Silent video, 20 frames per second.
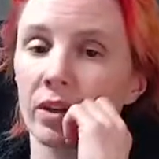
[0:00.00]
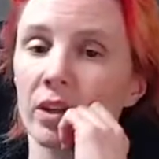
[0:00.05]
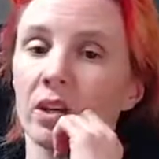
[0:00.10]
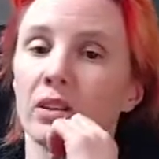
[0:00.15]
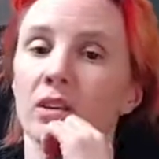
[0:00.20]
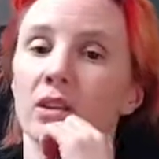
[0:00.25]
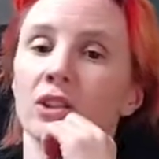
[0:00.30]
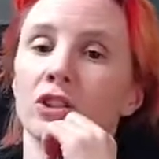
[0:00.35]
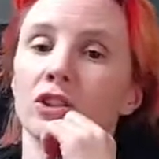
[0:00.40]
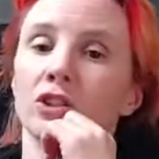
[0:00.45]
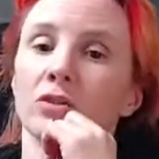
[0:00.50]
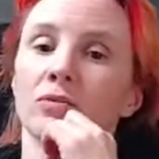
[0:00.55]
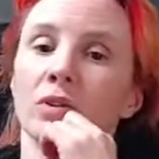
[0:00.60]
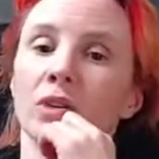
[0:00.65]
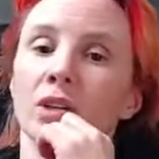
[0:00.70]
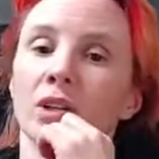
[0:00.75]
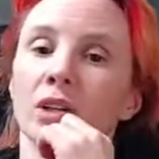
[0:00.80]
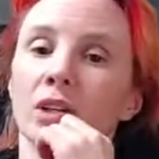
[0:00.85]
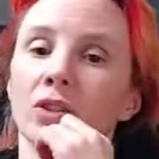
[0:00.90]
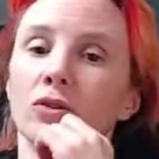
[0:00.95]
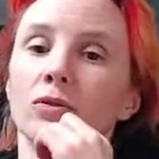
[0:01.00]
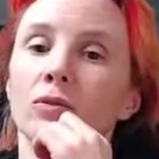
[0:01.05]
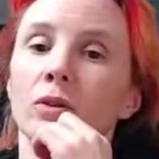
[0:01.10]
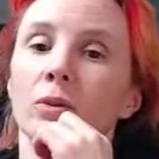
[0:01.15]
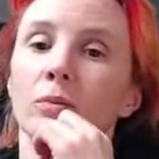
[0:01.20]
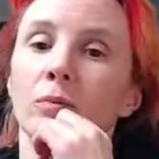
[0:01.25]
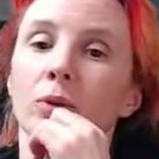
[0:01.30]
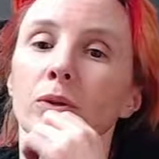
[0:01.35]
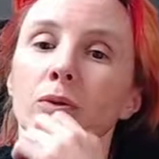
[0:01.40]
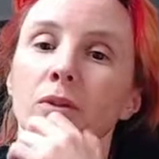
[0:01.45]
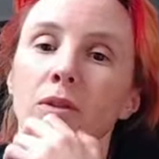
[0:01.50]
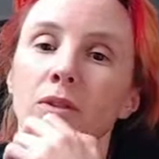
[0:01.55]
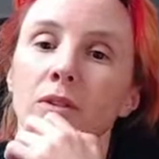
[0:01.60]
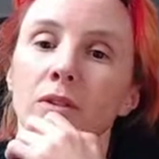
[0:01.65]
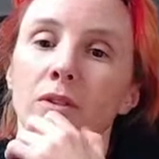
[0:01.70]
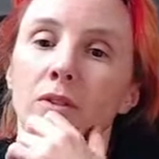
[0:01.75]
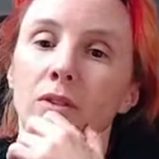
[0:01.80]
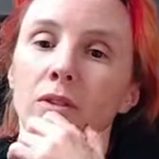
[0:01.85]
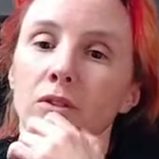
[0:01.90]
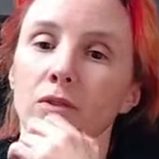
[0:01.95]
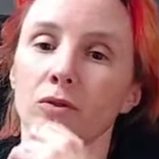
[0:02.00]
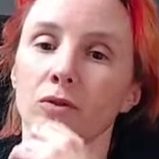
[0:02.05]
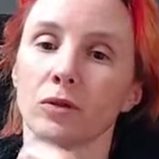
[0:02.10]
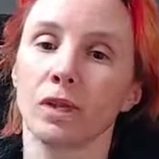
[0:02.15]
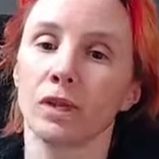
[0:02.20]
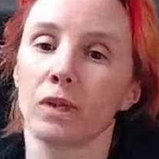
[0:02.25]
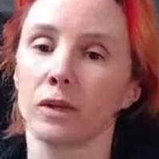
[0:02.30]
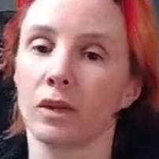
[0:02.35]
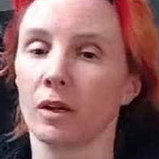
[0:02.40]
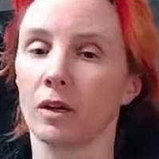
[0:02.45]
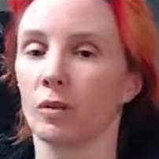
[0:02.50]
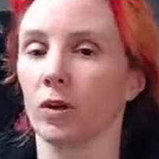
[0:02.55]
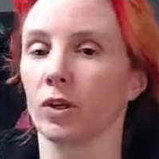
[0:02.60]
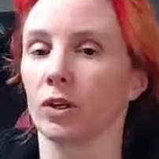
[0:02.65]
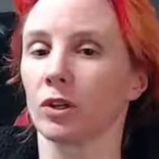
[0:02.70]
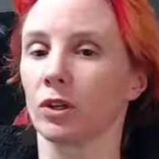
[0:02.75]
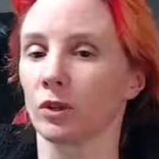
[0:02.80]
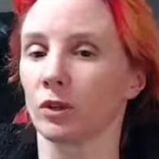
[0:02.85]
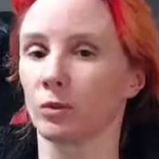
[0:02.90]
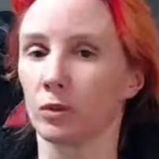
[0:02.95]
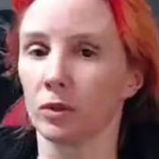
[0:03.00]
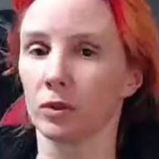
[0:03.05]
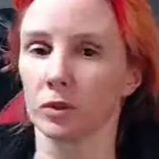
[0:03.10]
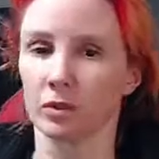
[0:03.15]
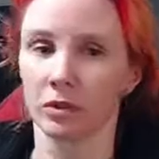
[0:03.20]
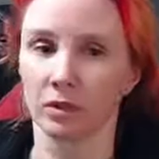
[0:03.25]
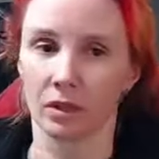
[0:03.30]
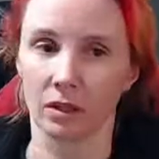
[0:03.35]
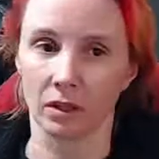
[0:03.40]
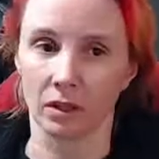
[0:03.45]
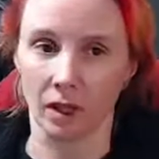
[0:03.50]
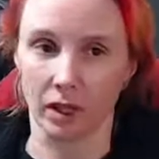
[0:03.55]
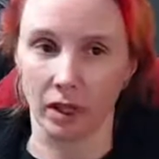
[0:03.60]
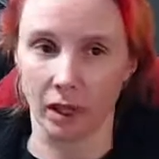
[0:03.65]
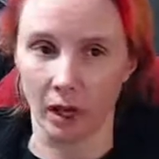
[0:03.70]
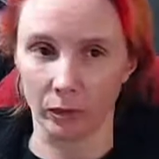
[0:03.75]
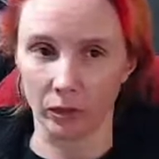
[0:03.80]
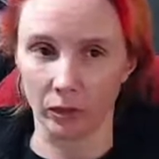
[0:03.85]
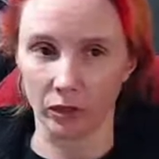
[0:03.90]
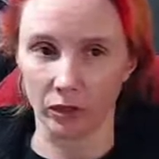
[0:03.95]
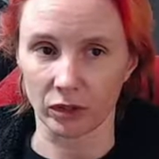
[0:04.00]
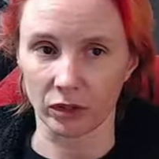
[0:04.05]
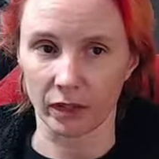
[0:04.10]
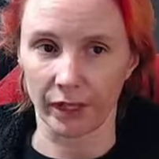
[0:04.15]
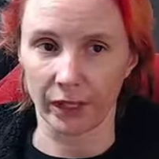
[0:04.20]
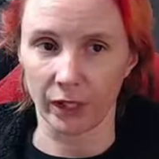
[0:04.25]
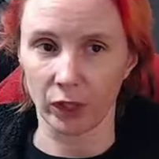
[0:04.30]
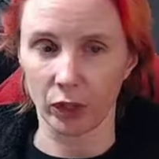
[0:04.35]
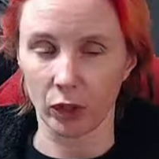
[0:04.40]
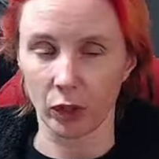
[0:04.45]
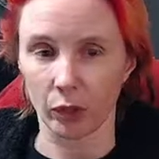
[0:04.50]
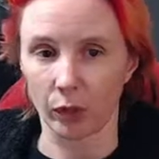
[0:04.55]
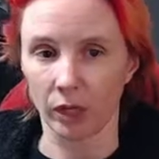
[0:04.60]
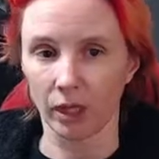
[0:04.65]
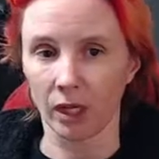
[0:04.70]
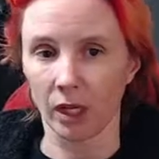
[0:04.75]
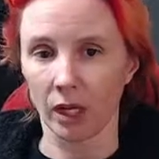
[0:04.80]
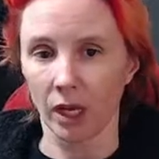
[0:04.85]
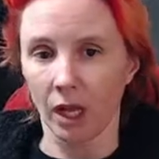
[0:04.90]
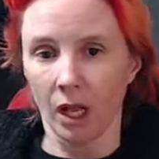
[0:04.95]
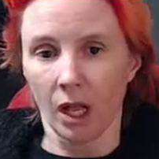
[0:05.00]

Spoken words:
I think she's running on 2 computers and is trying to network her computers. And I was just like, you know what?